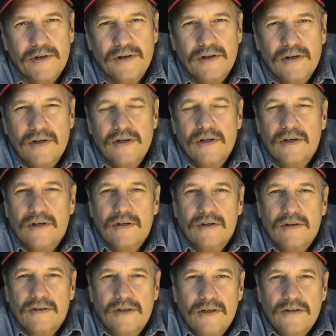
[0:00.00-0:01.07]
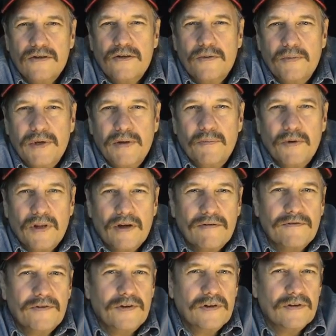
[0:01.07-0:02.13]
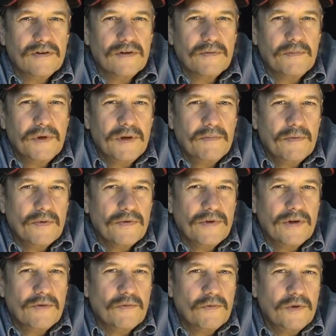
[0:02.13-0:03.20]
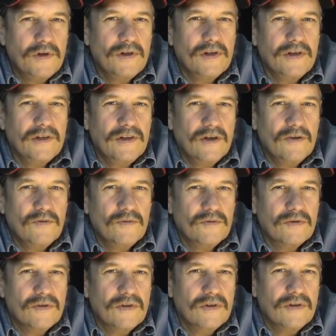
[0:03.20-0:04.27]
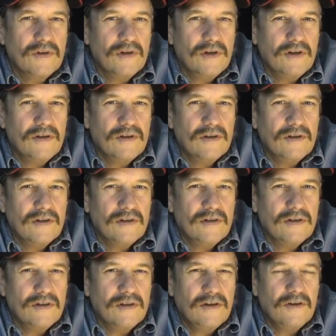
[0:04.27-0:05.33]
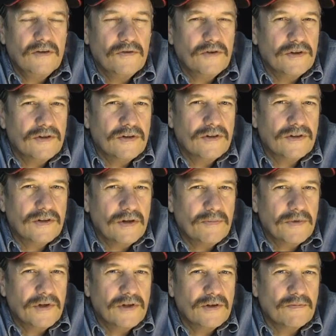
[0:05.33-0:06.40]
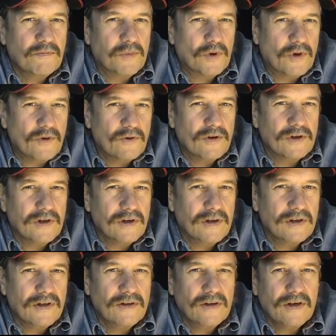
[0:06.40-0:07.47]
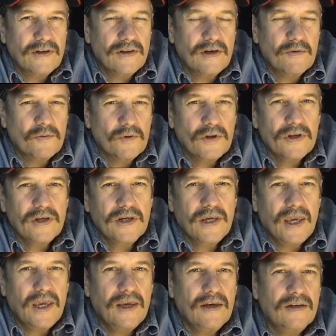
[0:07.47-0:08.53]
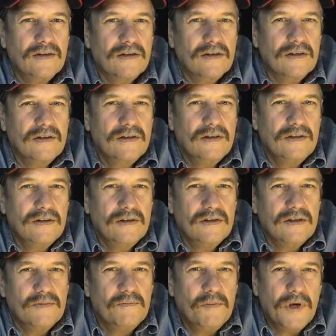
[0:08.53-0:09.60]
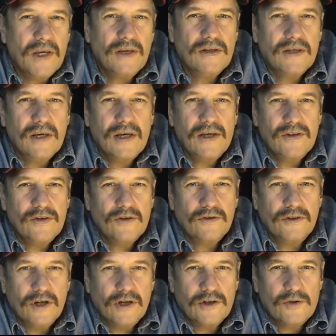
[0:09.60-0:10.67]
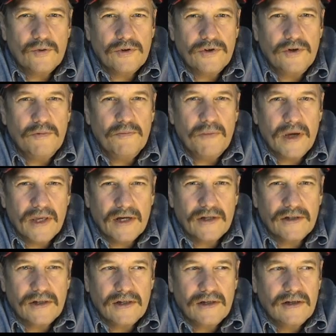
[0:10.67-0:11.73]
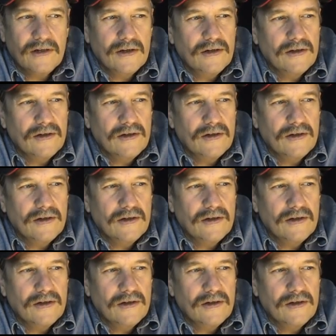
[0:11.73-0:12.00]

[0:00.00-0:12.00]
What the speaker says: I mean, these are the people I fear, the people that really don't, that something is broken in, and they really can't maintain their touch with humanity.